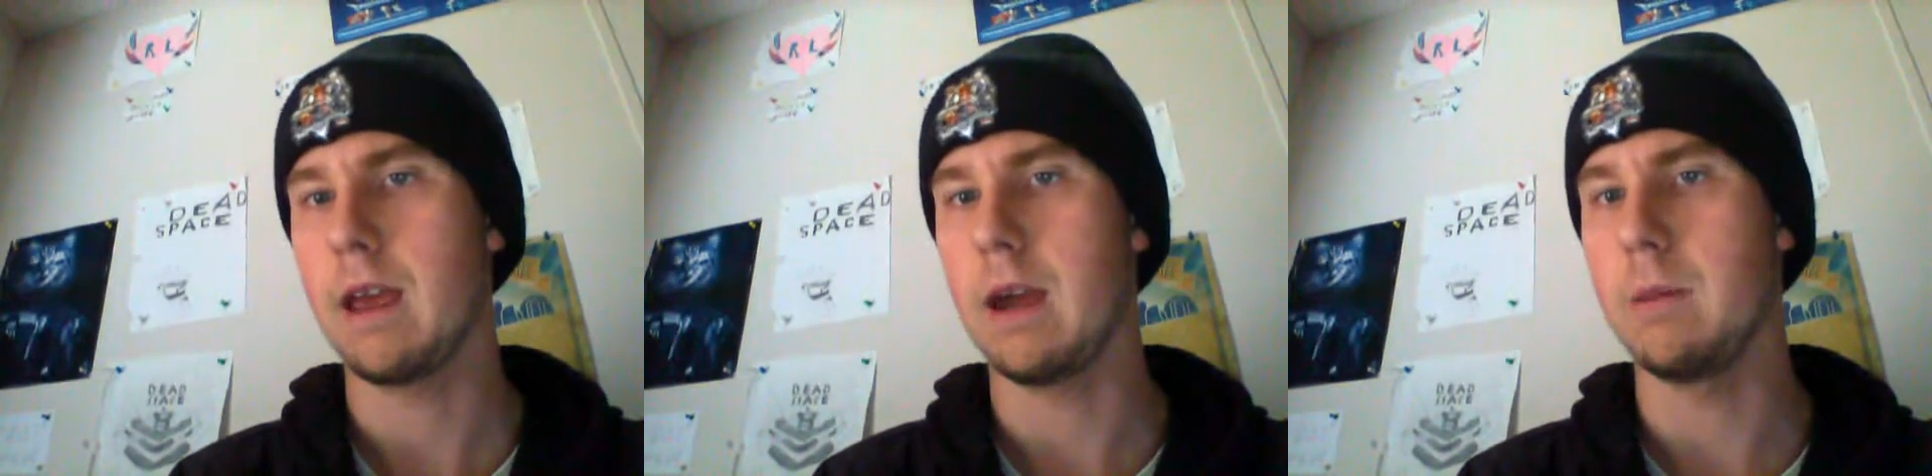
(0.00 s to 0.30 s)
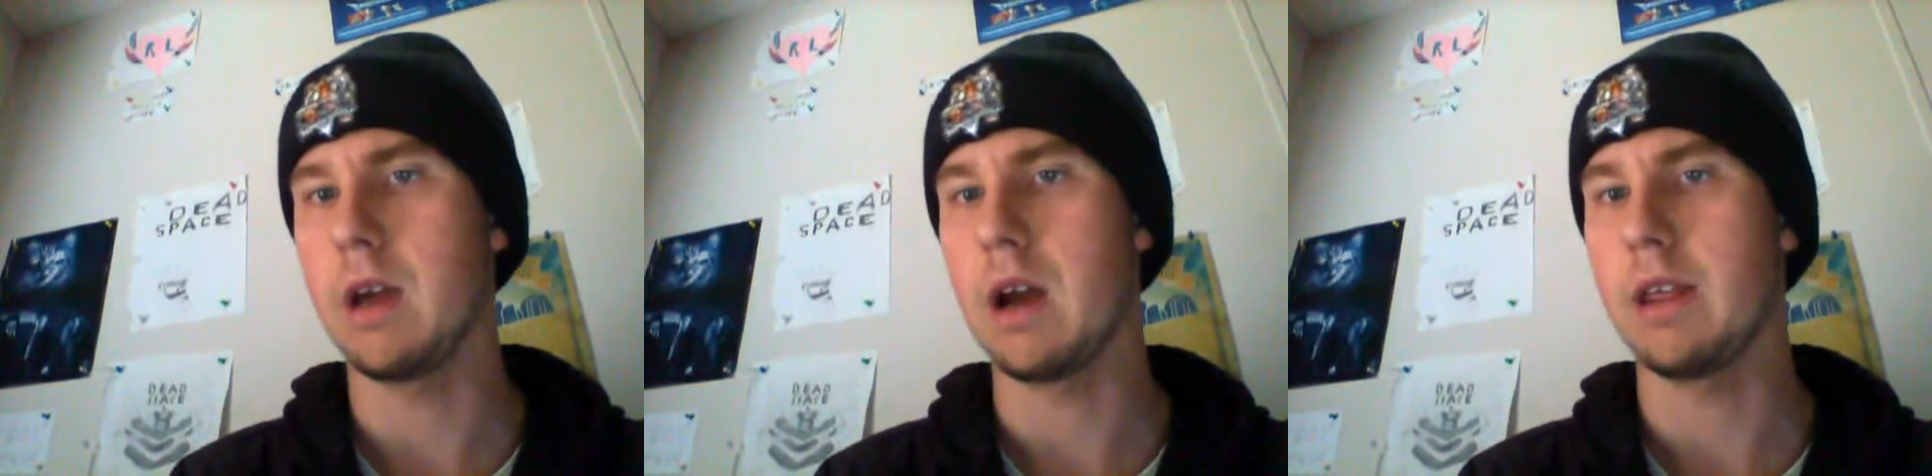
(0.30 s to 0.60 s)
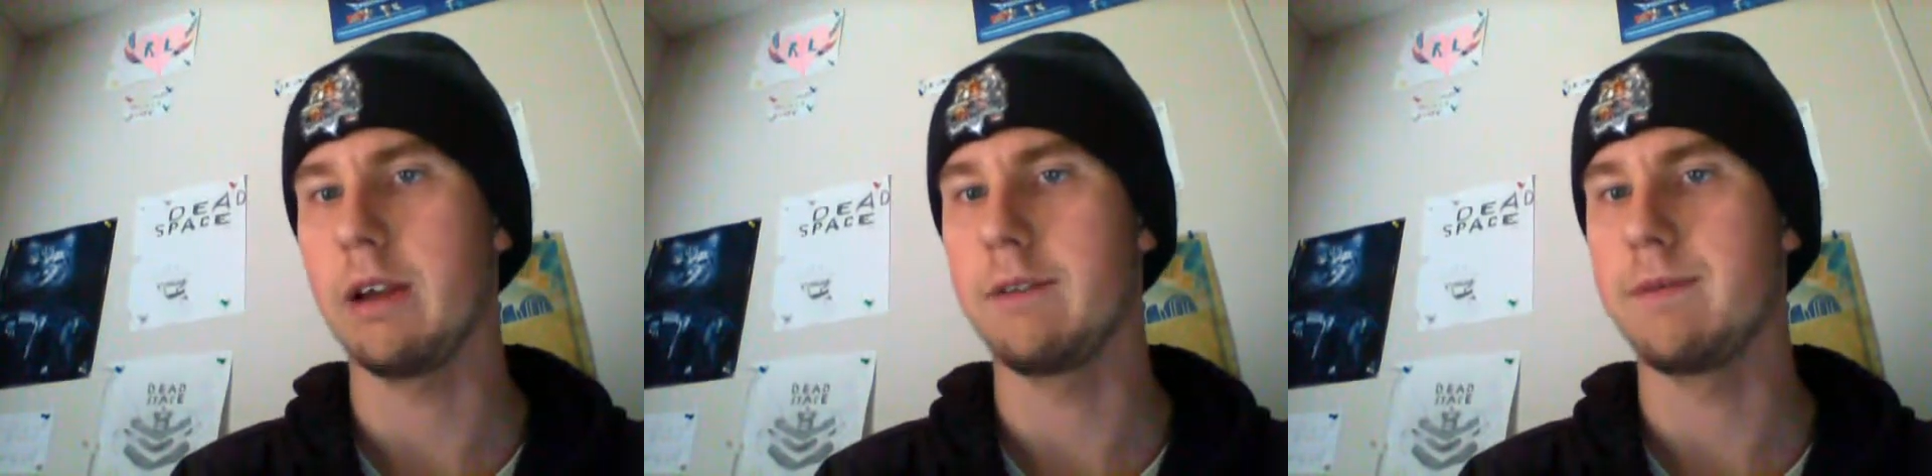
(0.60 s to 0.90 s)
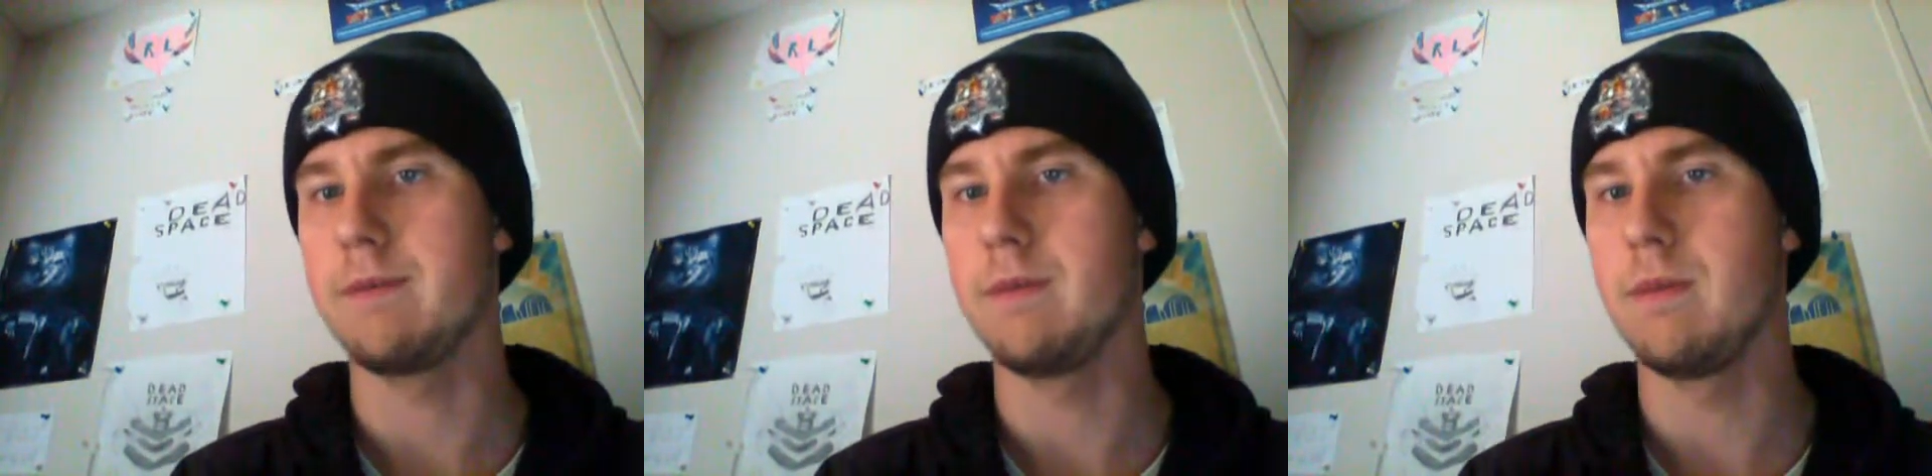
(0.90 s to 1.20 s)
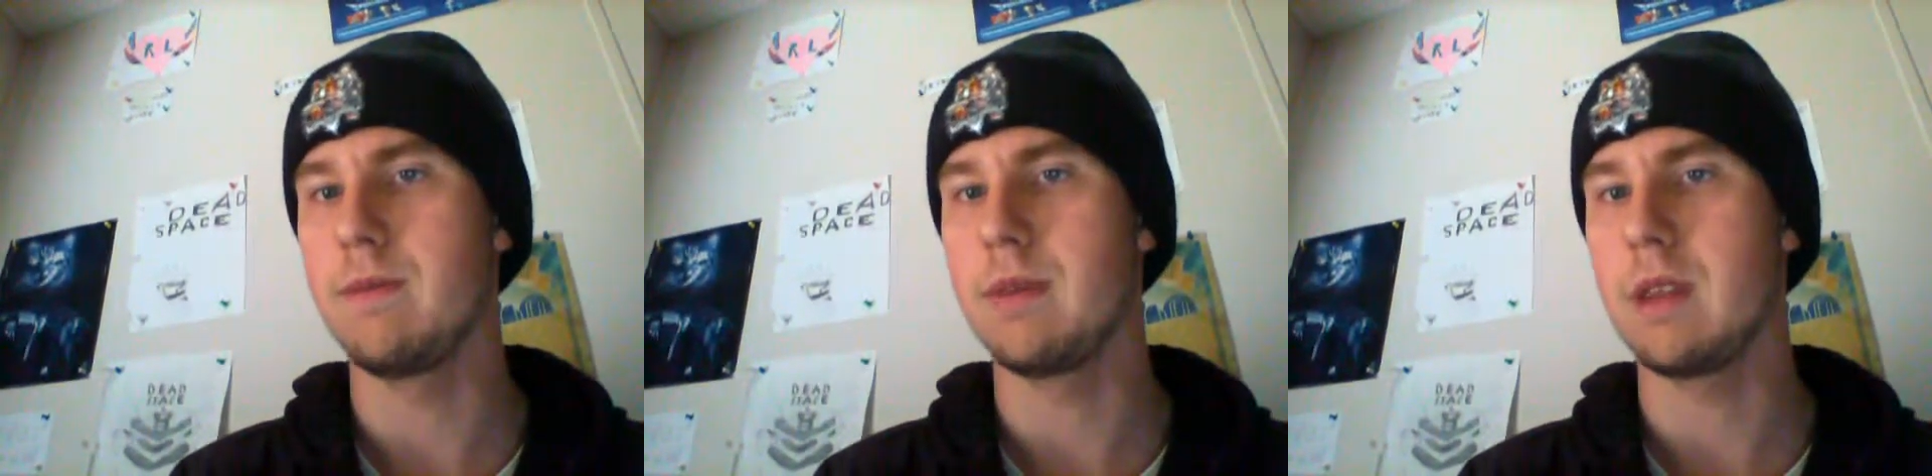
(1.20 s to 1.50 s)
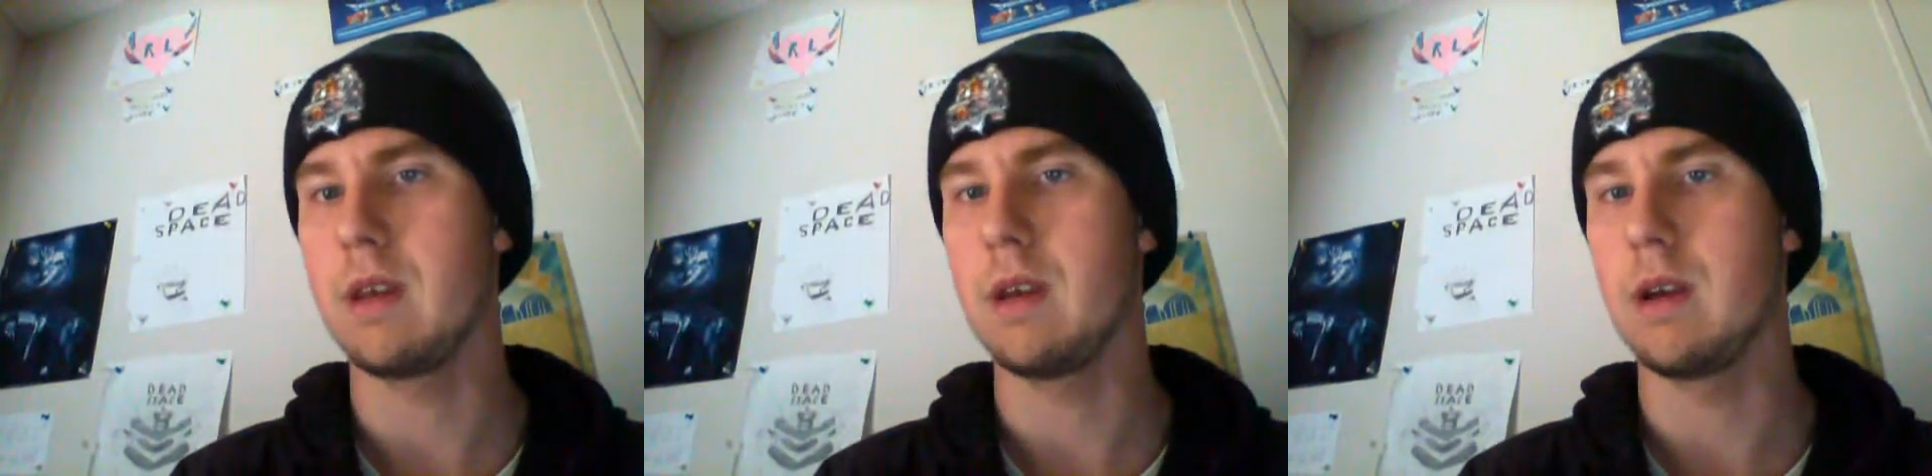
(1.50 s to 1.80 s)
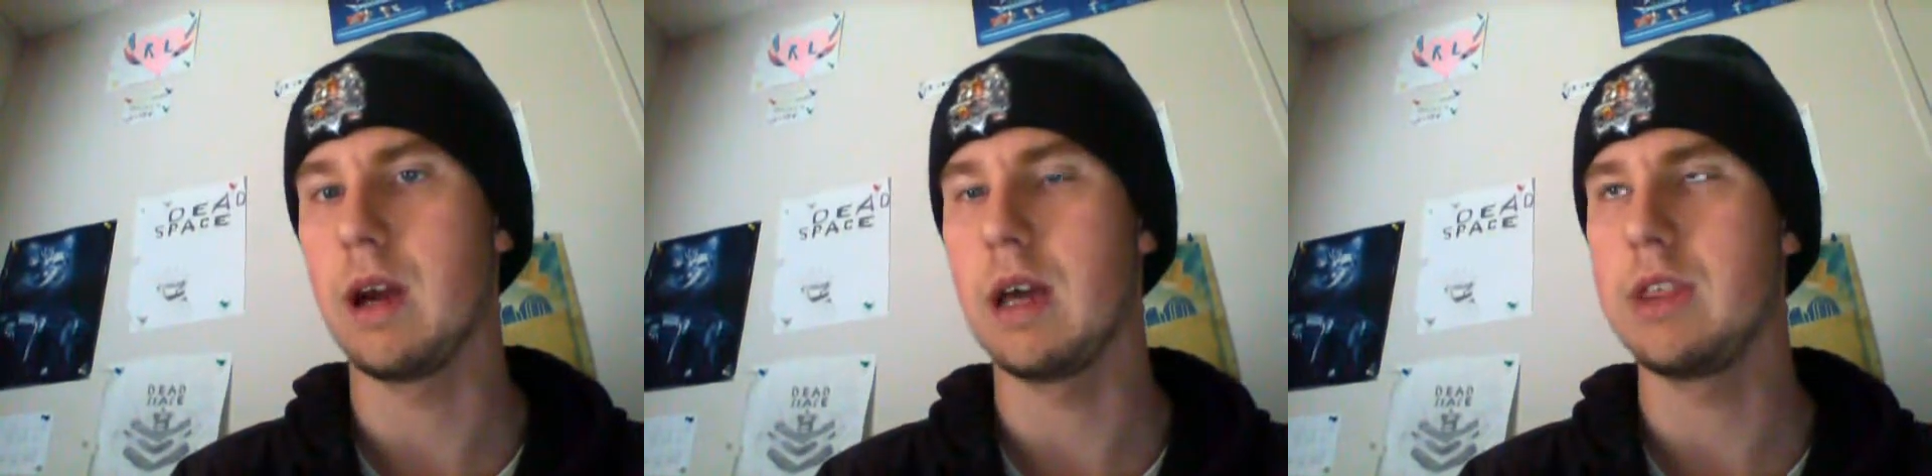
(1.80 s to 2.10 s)
And we got,
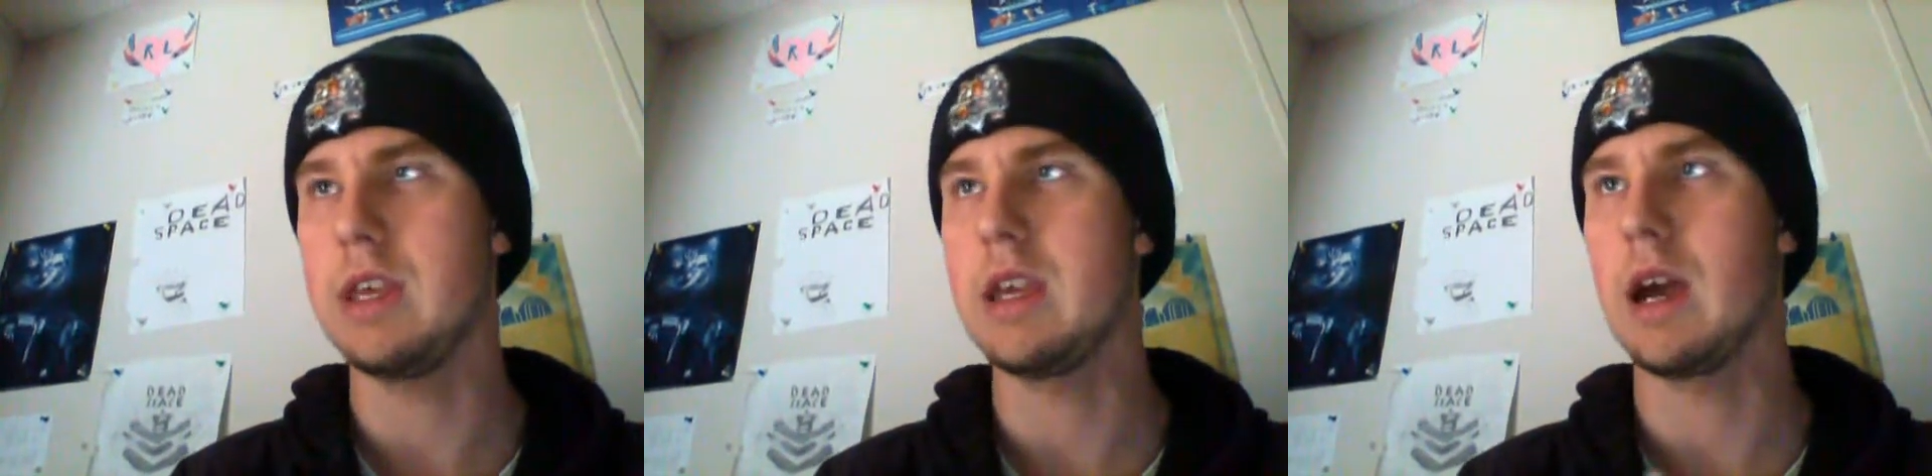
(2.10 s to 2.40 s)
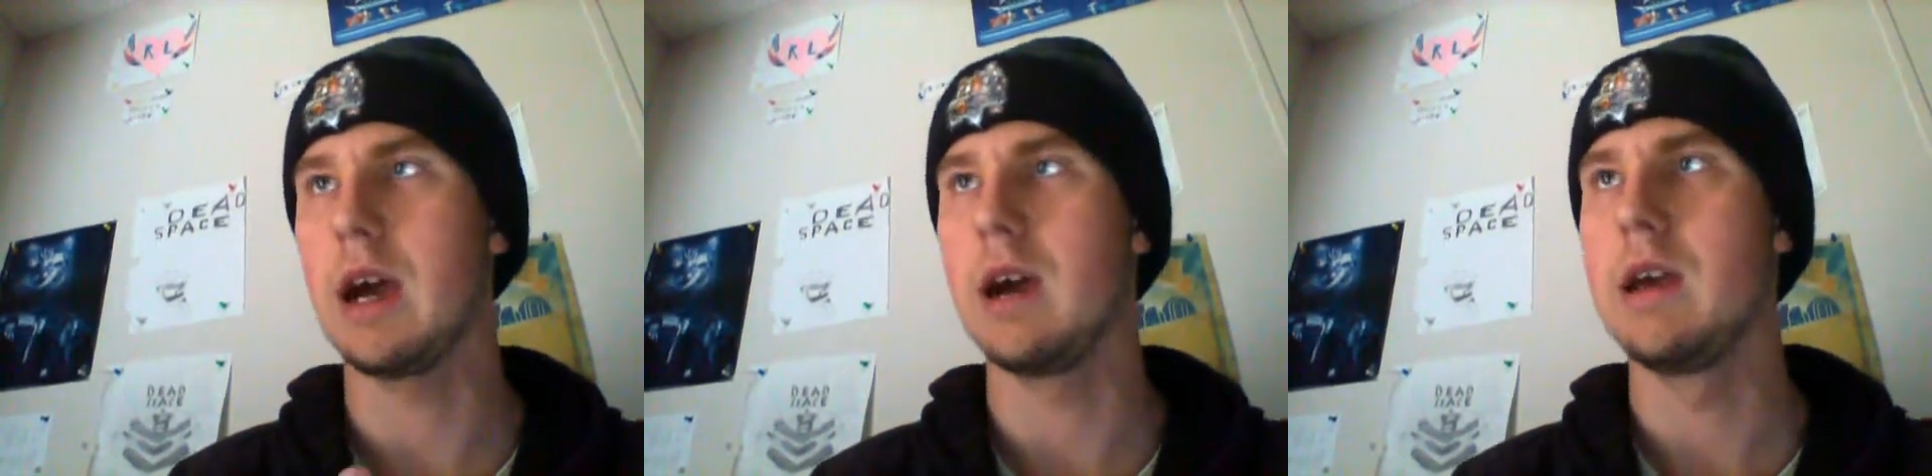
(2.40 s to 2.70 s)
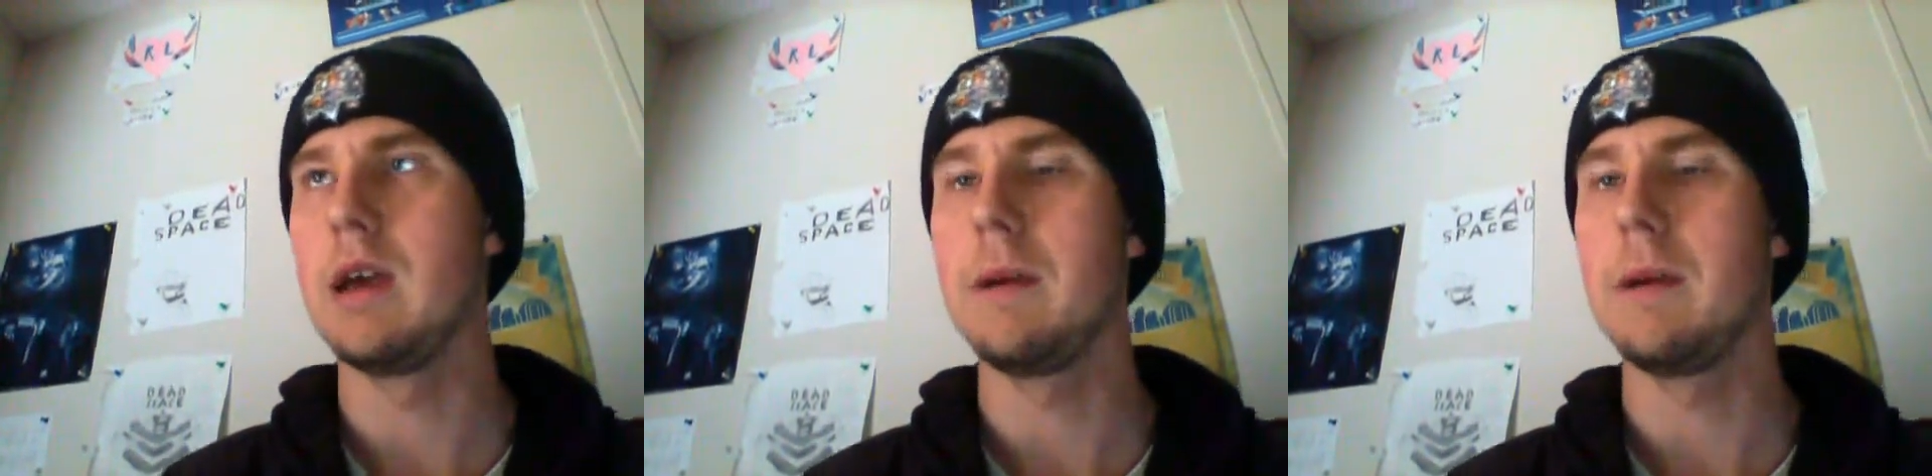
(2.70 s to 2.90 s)
the